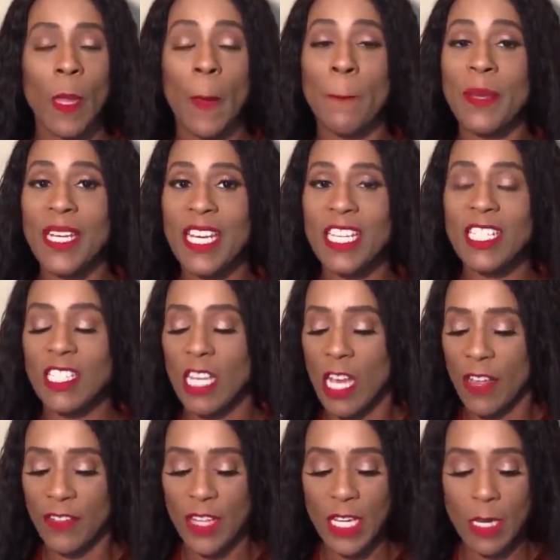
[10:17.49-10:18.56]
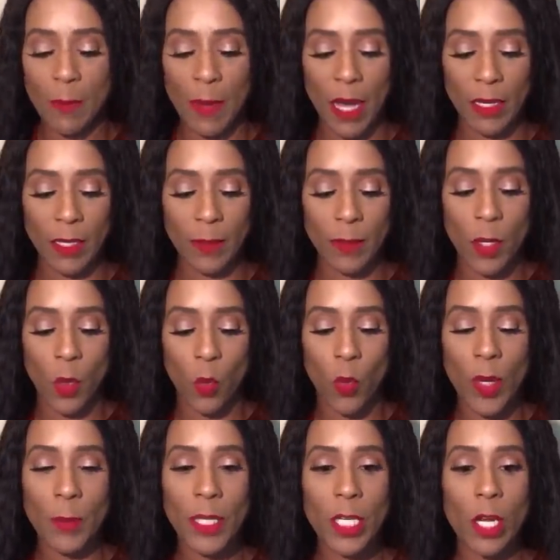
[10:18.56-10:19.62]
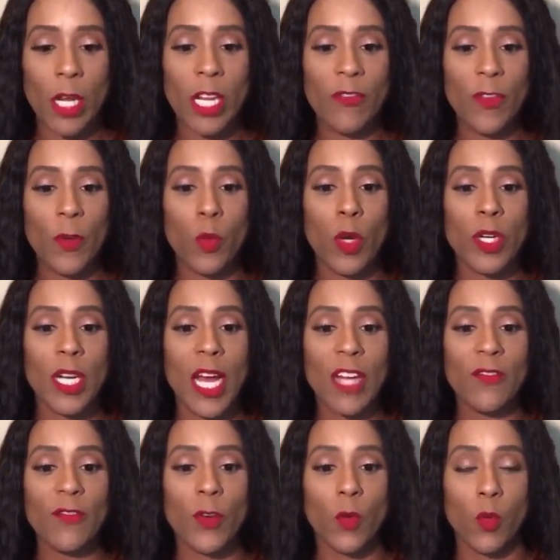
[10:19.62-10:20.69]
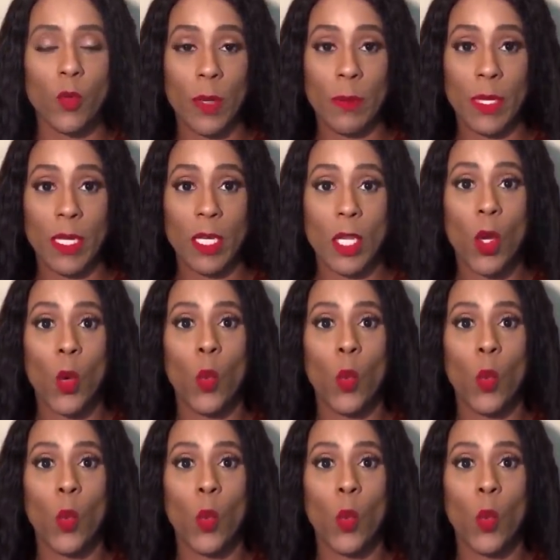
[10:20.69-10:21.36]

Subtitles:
Because think about it. Women, if it were not for women,